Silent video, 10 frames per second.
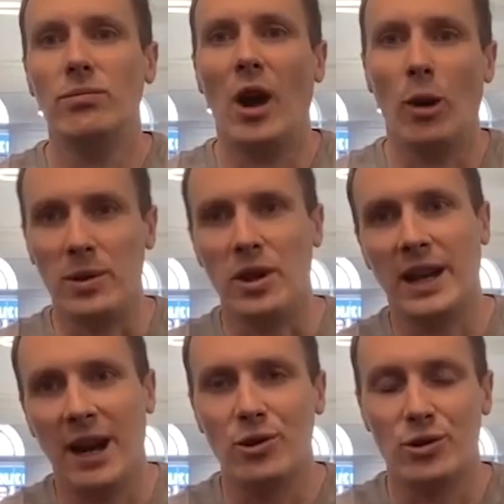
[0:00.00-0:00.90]
helping the
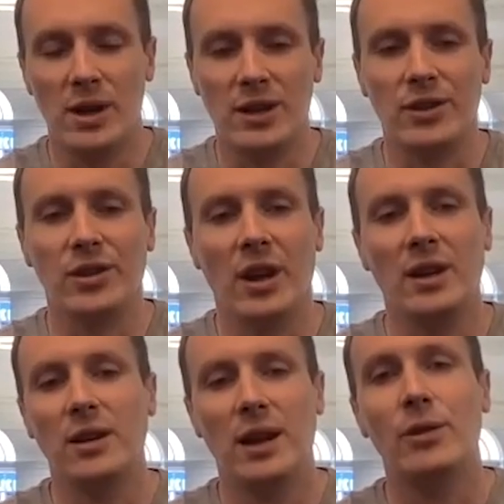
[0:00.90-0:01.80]
account director say
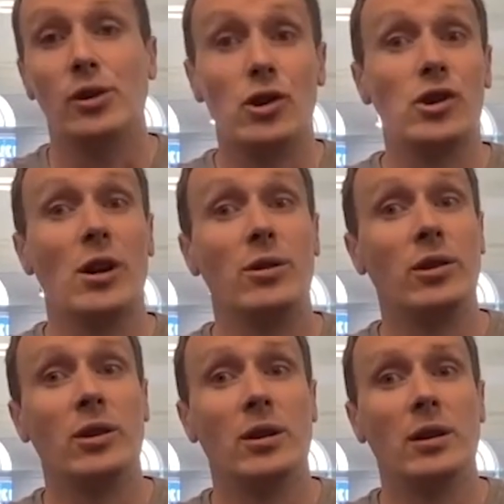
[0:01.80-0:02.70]
evidence shows
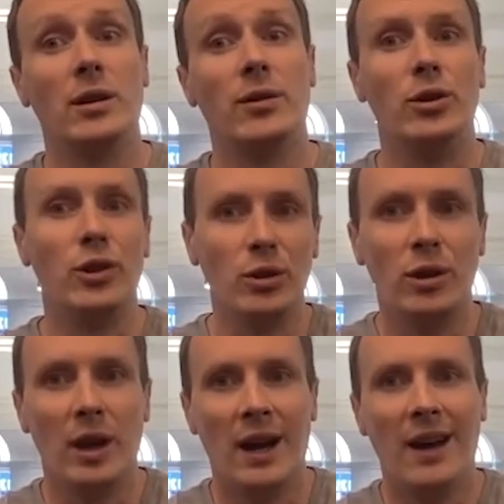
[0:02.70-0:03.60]
that if you do
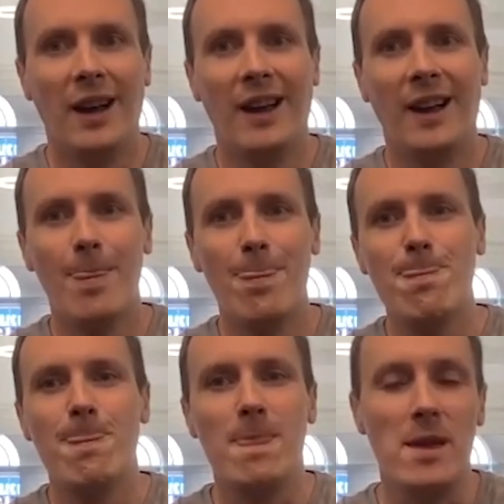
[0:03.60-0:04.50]
that,
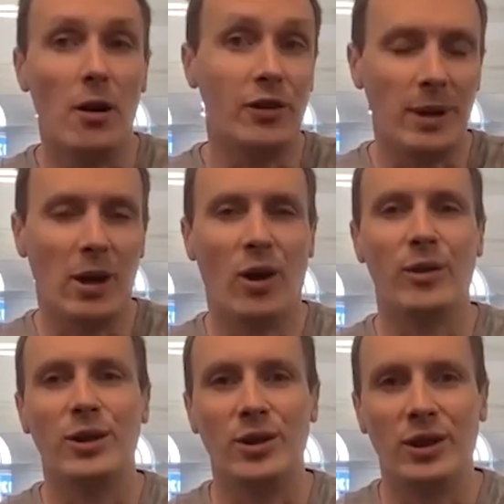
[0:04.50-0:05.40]
yeah, it's going to be harder
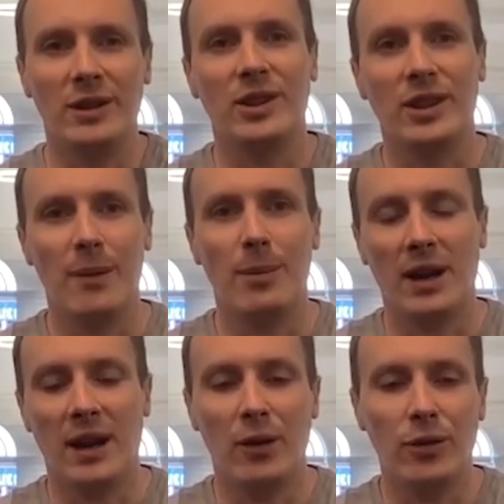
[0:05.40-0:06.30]
for you to, to get
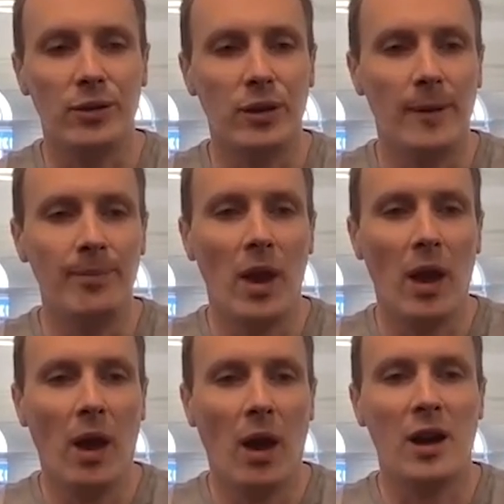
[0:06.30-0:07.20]
back out of it.
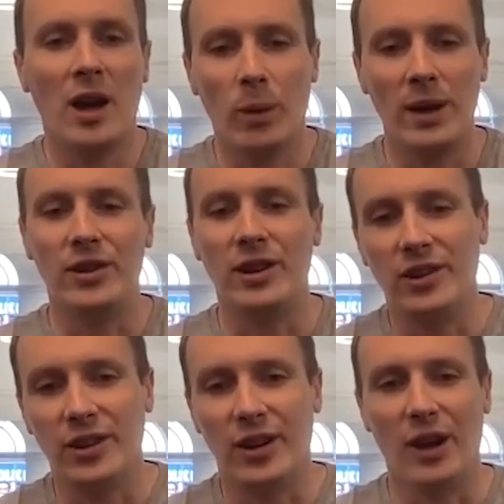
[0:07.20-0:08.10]
I kind of went
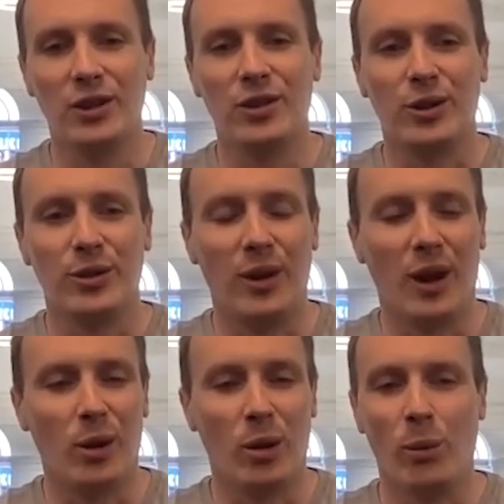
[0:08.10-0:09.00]
into like sort of
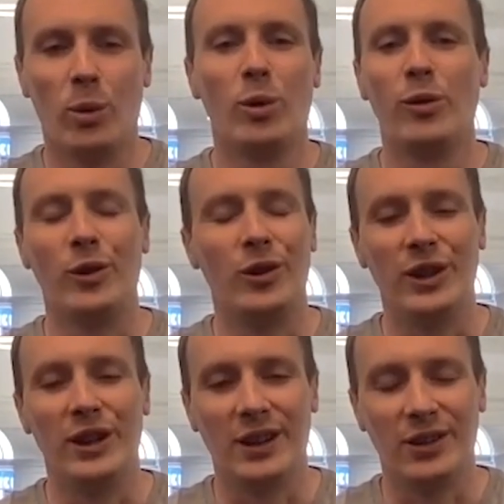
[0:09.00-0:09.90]
like on a war
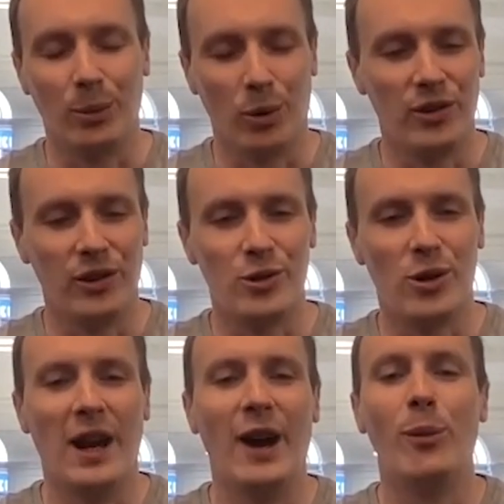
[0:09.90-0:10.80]
footing because I wanted to
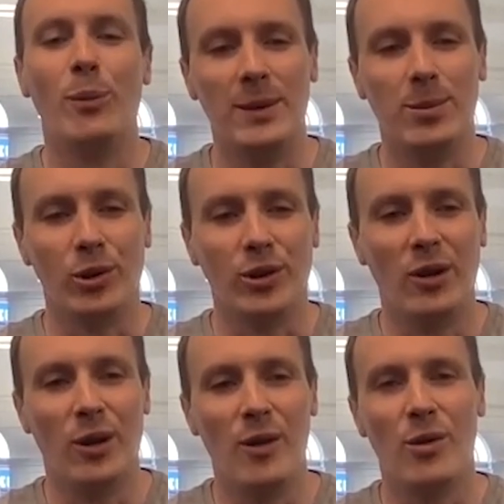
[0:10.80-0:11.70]
try and help people. So
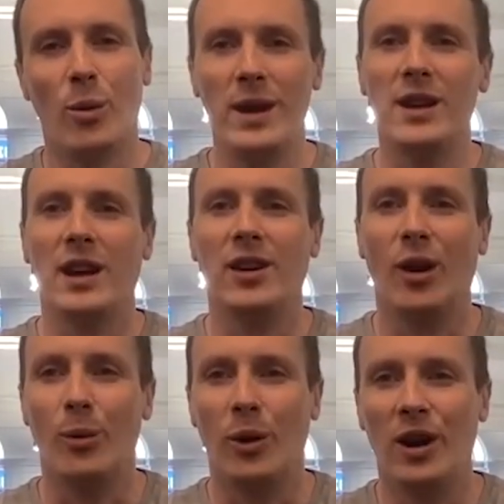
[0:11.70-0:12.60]
over a weekend,
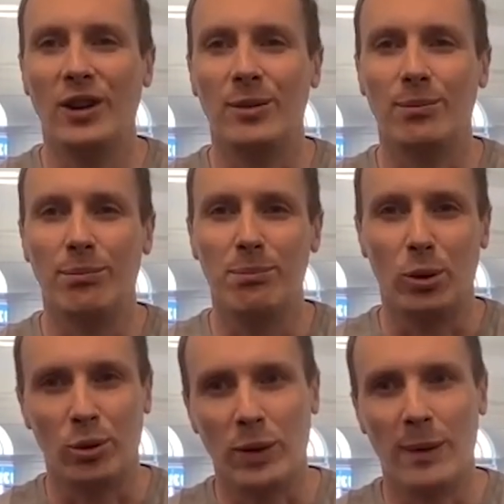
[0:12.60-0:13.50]
I worked and
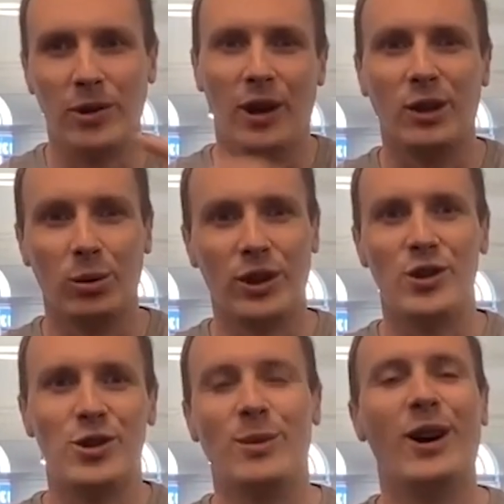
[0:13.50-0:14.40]
built a website called
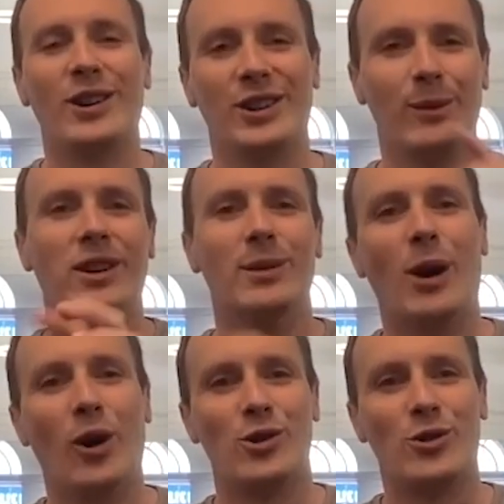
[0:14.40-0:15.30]
Digital Marketing When
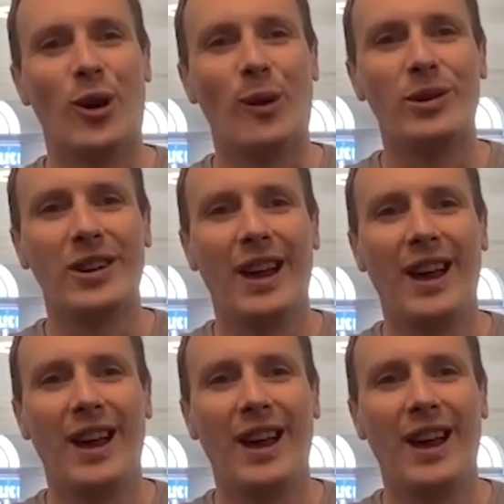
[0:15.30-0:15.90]
Demand Drops.